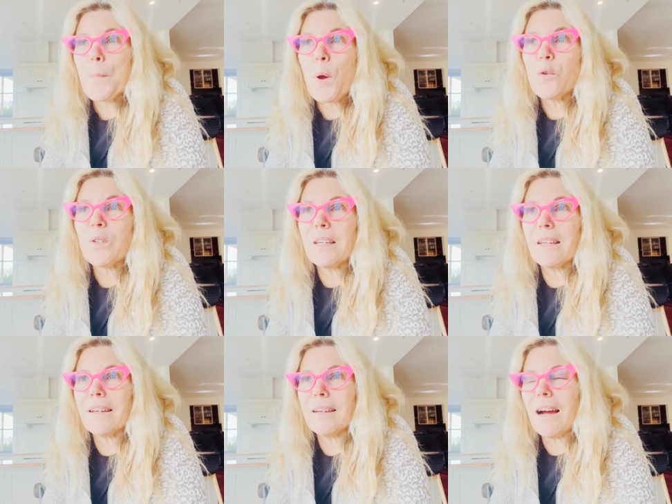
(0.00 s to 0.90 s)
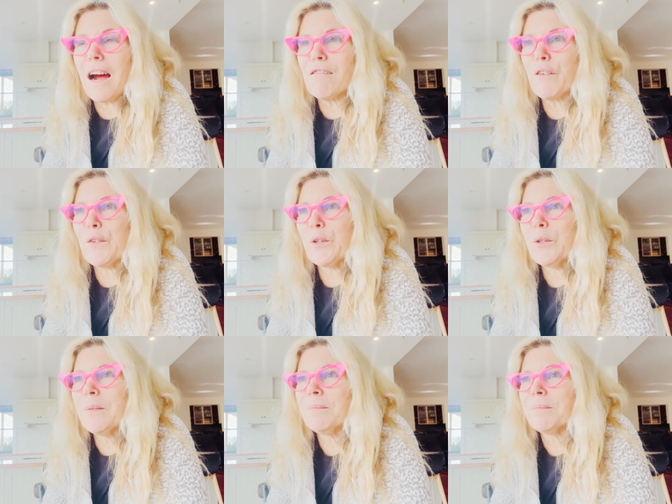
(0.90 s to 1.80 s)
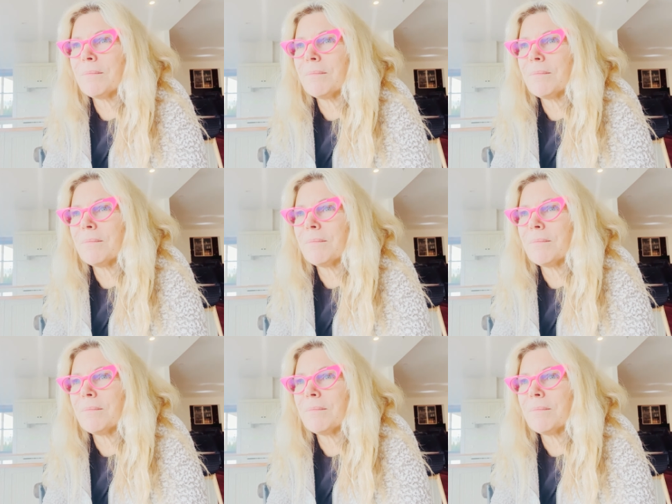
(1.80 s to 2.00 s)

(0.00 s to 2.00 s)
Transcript: posting a review.